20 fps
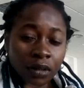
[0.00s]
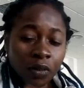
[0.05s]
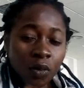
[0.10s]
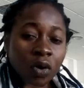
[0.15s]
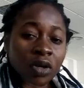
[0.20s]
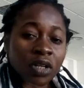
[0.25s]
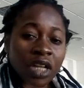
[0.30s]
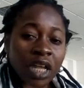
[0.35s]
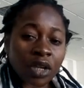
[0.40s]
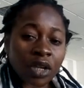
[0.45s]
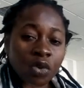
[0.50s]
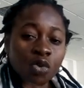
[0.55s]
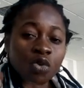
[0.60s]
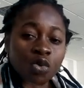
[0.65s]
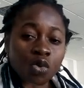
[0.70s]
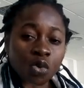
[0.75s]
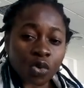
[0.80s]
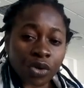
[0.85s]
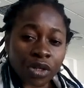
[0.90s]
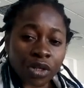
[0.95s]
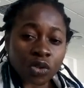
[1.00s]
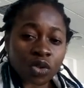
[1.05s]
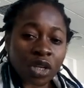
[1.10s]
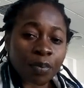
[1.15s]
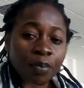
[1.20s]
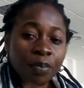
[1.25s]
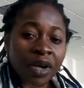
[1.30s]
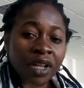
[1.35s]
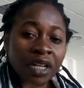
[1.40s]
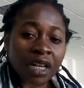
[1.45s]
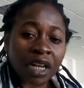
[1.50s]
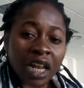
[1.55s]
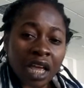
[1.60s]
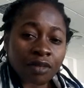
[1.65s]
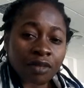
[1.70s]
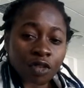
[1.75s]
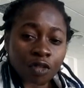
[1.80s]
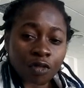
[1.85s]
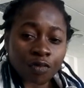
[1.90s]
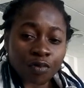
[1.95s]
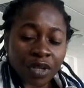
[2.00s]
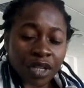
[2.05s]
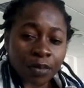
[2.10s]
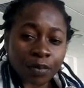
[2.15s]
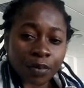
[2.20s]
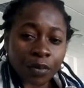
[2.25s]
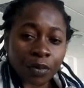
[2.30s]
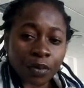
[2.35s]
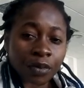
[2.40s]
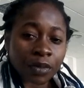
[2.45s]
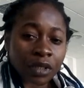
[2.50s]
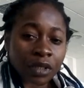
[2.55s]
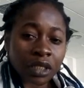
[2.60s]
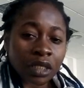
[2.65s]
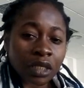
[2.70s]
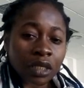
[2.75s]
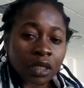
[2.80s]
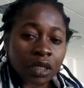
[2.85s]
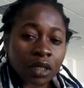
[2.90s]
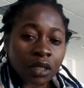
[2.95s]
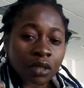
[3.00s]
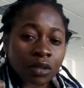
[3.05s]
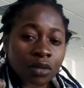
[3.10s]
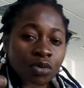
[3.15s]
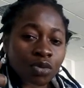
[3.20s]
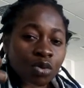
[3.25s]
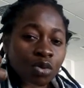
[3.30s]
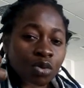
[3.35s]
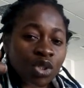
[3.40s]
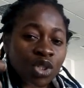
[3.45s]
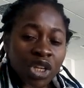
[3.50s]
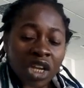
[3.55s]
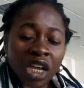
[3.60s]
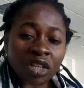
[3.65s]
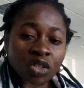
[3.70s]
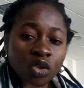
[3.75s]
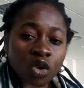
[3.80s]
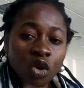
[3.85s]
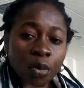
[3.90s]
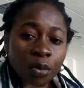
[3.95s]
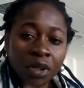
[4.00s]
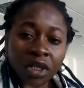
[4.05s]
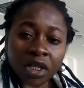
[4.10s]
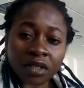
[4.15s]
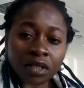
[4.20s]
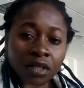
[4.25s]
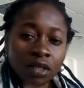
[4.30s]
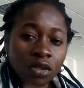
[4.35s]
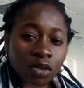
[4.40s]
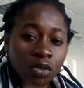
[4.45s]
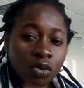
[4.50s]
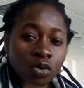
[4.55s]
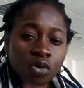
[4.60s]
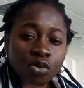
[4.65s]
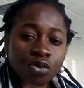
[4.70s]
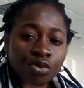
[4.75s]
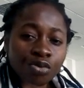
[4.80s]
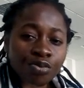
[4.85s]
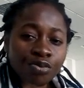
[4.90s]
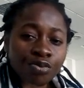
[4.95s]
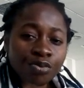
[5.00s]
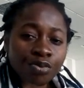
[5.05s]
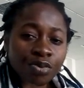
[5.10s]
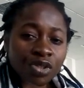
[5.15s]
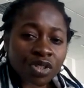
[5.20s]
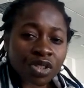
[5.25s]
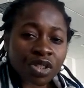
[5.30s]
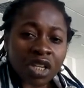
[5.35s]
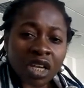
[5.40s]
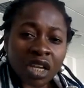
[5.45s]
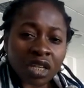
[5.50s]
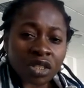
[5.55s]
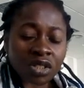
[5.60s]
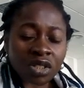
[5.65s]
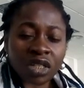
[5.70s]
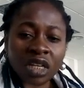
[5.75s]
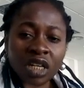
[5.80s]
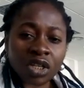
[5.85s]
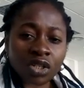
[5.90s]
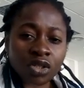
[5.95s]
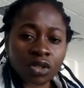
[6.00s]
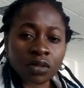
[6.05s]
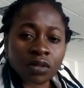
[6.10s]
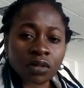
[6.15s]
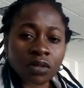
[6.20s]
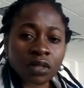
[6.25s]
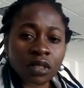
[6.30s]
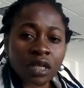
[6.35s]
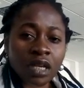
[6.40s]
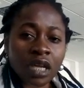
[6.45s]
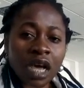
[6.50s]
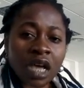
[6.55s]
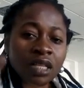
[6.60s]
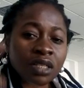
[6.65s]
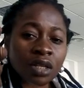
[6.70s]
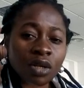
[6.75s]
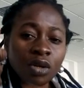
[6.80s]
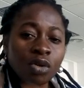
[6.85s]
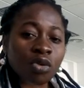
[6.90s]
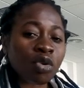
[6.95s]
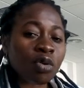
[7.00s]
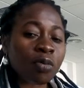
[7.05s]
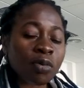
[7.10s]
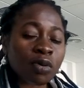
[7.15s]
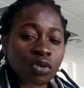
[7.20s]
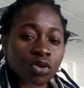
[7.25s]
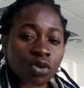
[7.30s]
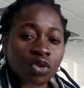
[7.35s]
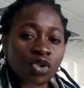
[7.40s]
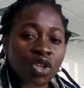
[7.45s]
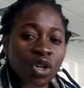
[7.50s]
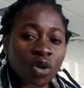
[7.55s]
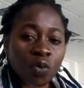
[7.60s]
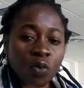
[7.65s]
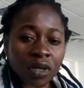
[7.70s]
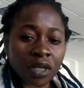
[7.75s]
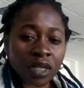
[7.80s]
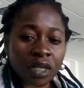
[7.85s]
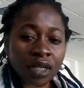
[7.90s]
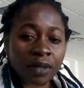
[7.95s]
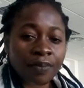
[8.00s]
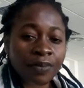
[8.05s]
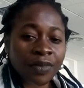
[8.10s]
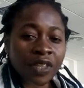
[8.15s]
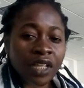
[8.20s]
What are you doing to impact the lives of people, to change communities, to change nations as a global social worker?